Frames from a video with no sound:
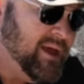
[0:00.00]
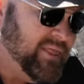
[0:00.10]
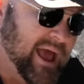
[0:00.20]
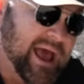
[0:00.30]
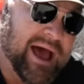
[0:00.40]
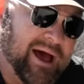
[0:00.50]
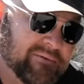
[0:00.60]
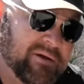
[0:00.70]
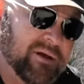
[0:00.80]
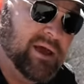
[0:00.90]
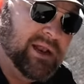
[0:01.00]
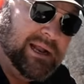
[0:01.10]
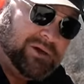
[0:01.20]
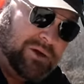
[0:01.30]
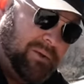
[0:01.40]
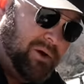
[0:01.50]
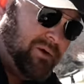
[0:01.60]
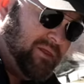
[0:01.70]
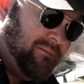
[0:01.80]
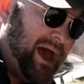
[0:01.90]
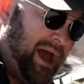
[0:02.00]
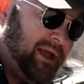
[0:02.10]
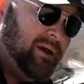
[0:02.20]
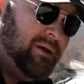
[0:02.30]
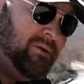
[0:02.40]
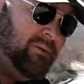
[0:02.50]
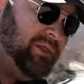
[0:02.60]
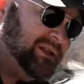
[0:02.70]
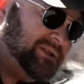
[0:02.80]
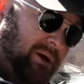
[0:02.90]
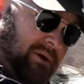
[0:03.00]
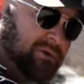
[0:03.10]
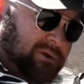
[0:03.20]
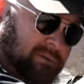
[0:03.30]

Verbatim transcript: they have an electric motor in the back with its own